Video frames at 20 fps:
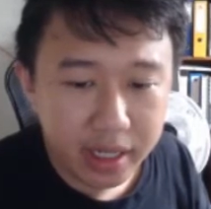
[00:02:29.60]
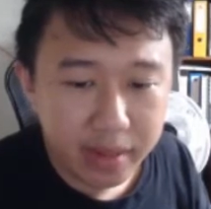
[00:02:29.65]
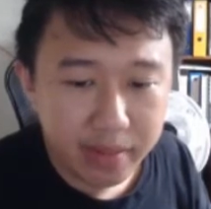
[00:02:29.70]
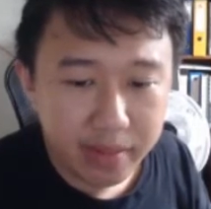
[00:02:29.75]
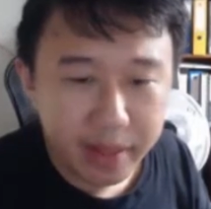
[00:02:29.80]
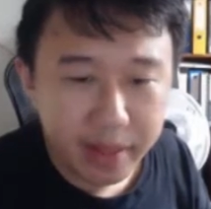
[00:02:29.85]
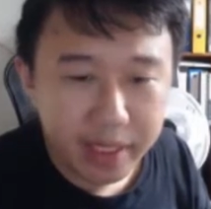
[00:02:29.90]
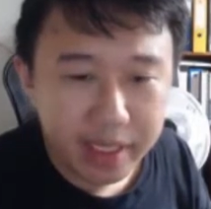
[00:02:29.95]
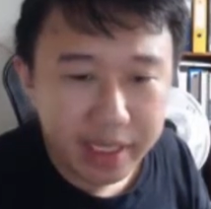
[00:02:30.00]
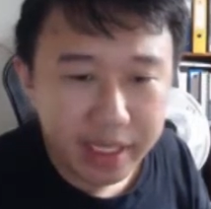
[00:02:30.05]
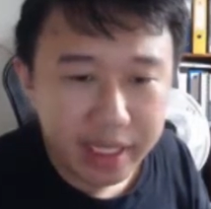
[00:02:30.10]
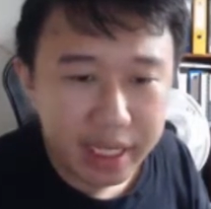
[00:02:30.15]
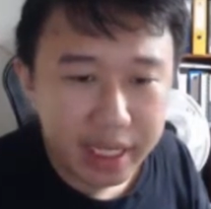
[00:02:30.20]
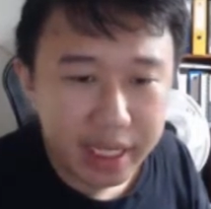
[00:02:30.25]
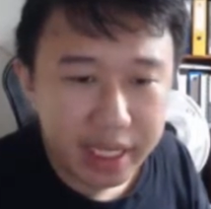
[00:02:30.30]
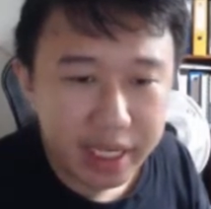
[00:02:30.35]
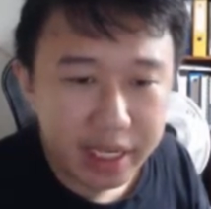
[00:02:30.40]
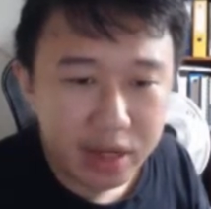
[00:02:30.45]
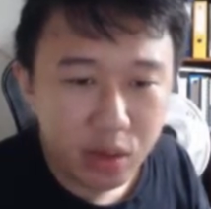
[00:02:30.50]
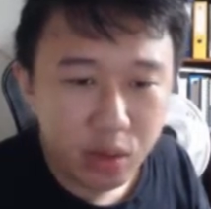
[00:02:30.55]

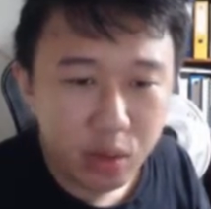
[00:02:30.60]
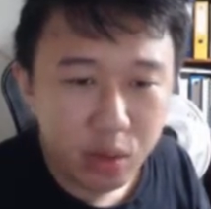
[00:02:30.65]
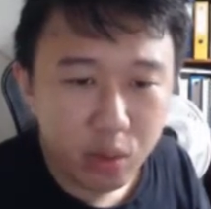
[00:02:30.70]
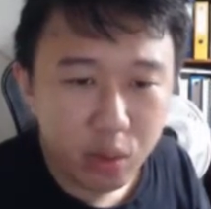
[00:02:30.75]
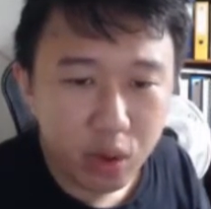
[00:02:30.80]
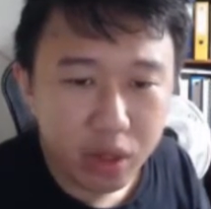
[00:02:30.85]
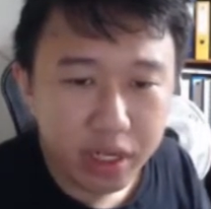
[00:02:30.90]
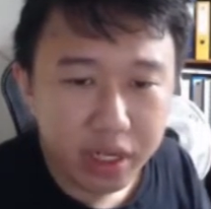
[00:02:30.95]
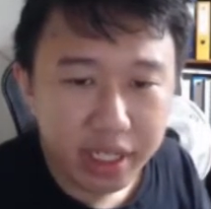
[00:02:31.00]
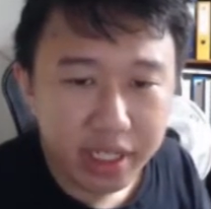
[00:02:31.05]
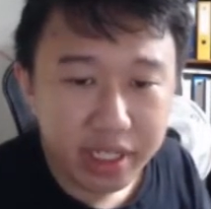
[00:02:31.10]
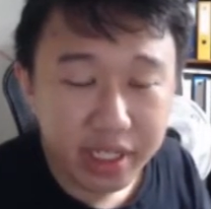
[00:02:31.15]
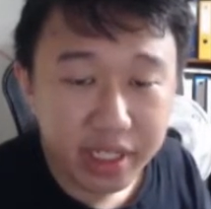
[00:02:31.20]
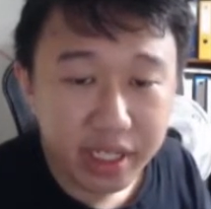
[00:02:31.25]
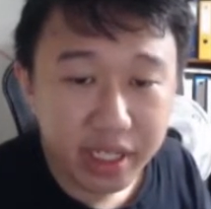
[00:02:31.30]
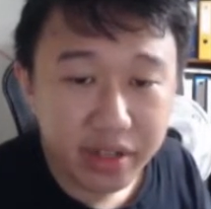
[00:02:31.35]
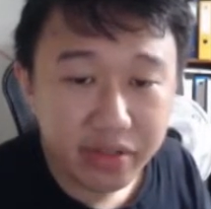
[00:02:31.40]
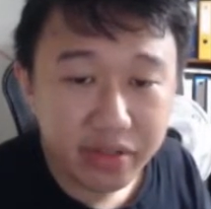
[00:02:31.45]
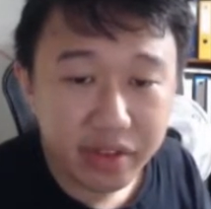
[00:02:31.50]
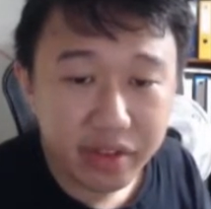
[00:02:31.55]
Basically the reward is
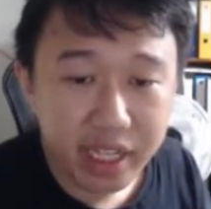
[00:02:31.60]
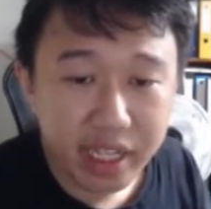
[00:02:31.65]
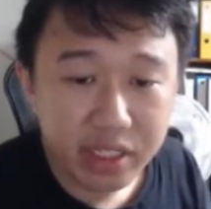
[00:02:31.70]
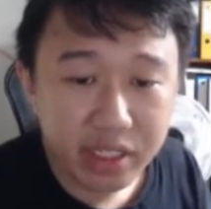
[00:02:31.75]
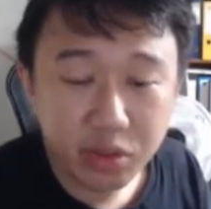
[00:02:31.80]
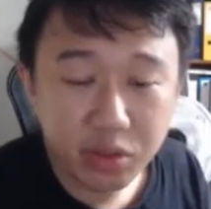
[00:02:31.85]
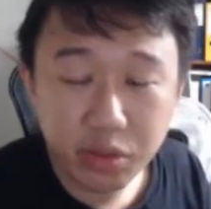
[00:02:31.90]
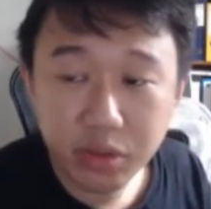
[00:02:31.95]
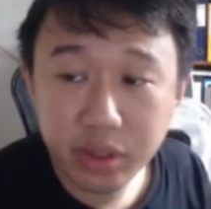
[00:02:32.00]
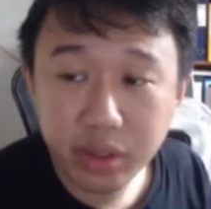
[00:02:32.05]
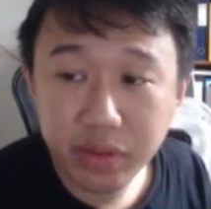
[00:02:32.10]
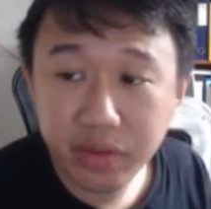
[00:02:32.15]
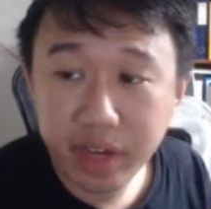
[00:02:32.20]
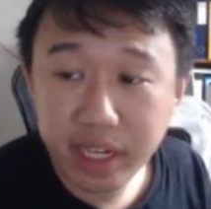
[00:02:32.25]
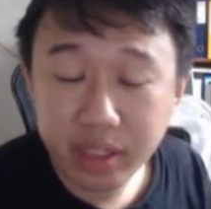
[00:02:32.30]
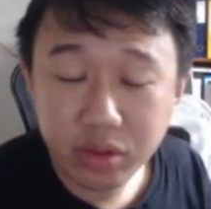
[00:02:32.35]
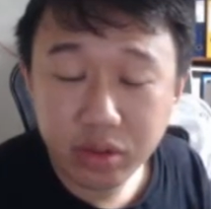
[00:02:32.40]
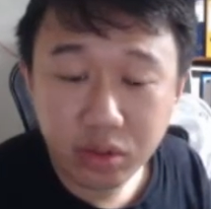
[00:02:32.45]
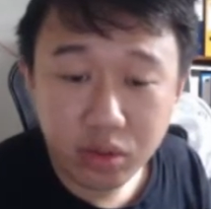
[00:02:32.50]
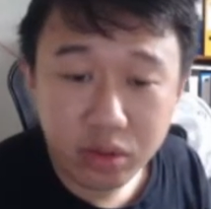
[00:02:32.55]
a Vex rune. The
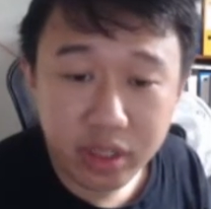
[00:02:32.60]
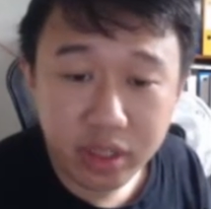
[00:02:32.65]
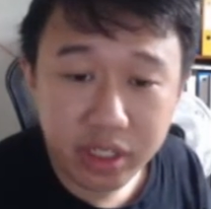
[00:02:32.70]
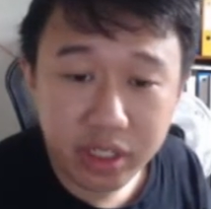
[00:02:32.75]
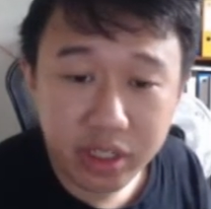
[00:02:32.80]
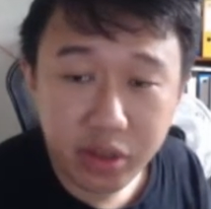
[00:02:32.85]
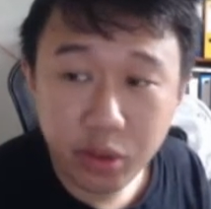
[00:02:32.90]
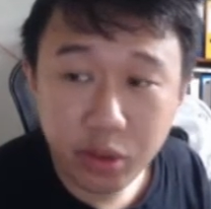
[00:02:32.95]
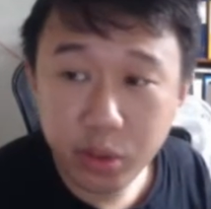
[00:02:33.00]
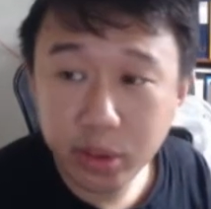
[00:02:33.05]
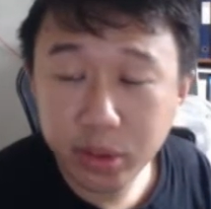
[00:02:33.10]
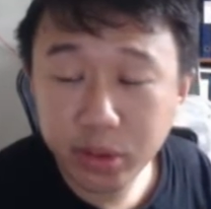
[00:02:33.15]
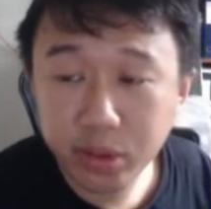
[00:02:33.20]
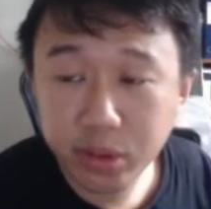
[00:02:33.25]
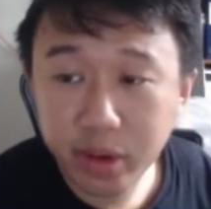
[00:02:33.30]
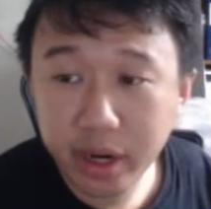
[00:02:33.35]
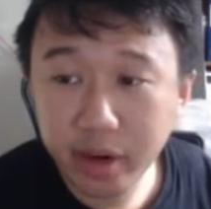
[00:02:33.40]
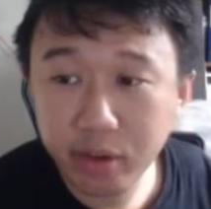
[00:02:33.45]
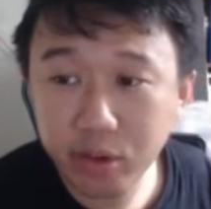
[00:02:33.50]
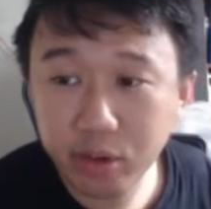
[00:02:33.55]
Vex rune is a dual
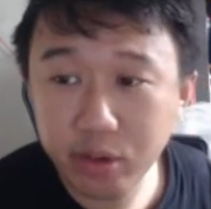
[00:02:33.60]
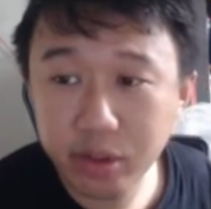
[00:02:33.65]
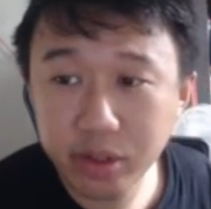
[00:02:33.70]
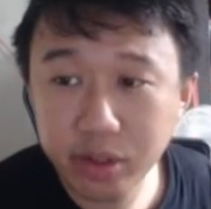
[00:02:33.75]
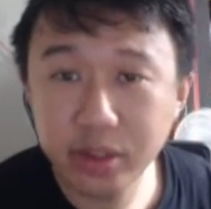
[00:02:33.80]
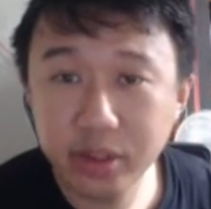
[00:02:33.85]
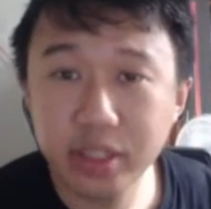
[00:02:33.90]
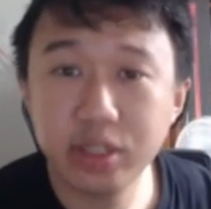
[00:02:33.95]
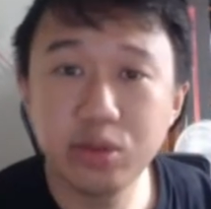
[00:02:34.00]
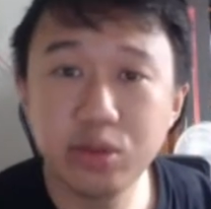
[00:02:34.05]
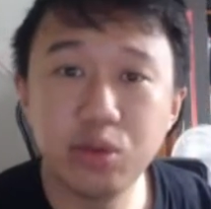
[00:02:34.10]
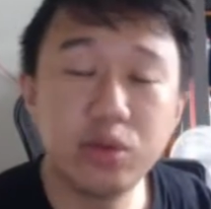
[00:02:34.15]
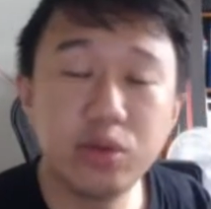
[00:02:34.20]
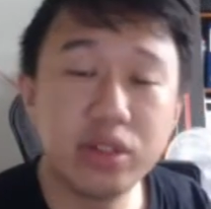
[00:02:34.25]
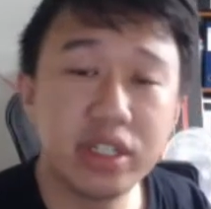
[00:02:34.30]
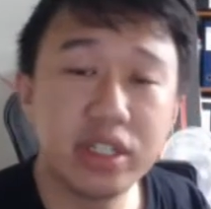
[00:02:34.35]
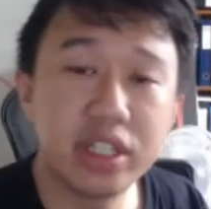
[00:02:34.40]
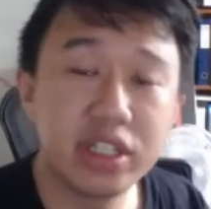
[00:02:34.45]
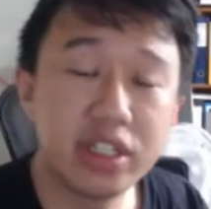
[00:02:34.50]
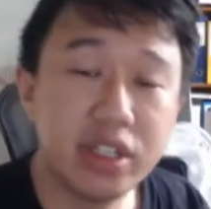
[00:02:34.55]
strike rune, so this rune
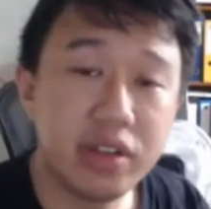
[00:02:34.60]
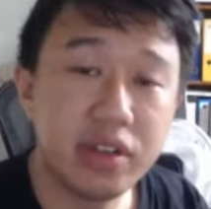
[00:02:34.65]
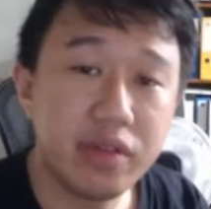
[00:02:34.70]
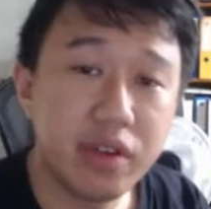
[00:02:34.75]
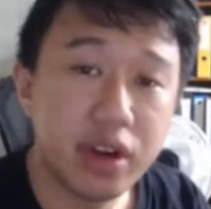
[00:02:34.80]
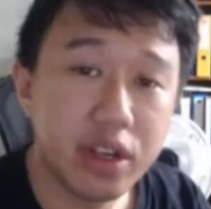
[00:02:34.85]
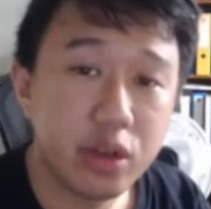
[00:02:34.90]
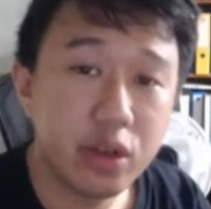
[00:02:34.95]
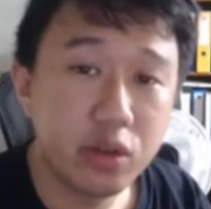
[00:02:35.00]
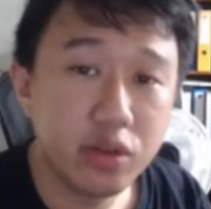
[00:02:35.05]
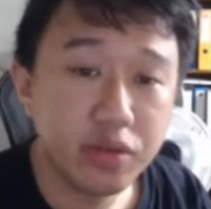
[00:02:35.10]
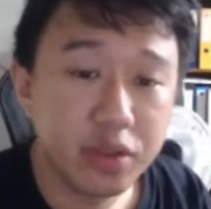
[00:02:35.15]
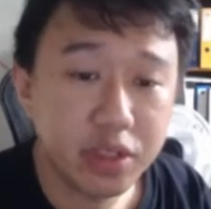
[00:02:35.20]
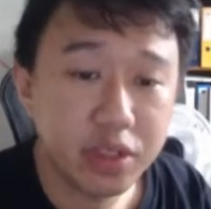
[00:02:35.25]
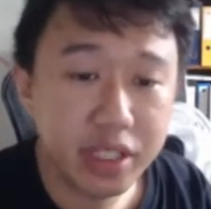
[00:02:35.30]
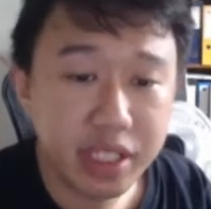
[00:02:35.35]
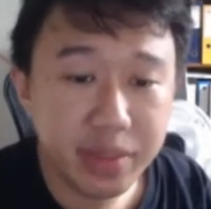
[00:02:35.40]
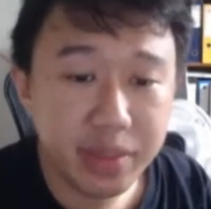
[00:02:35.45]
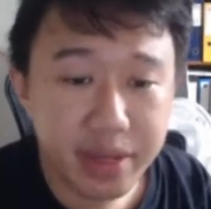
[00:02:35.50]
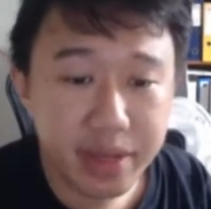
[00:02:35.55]
is actually very good for
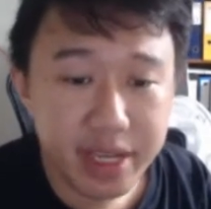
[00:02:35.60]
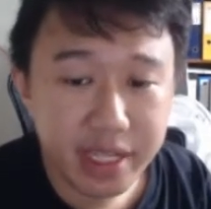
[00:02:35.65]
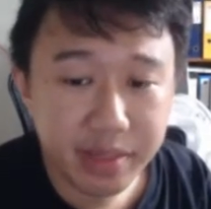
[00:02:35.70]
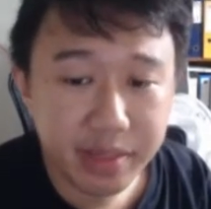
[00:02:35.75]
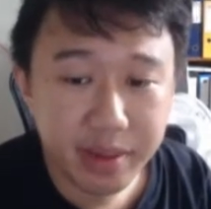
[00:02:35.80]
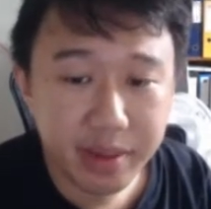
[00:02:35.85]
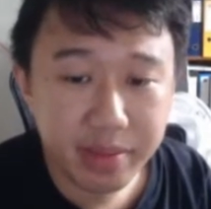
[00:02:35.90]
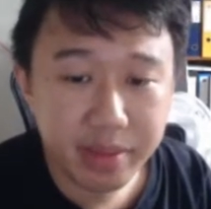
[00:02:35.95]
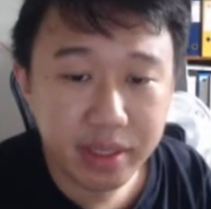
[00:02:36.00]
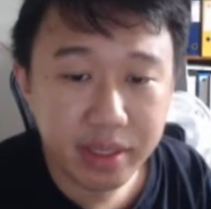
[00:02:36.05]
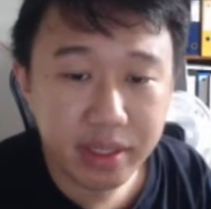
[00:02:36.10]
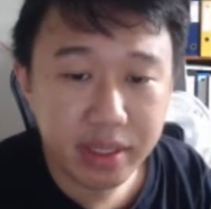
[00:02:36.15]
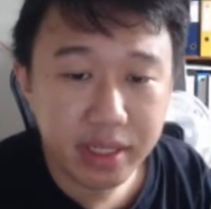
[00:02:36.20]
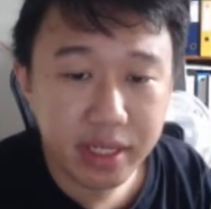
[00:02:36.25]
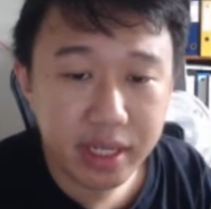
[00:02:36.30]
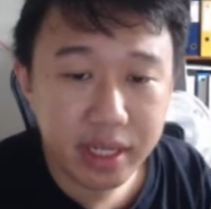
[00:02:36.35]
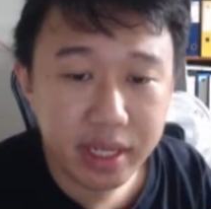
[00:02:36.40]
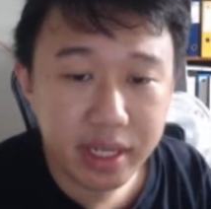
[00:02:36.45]
DPS members.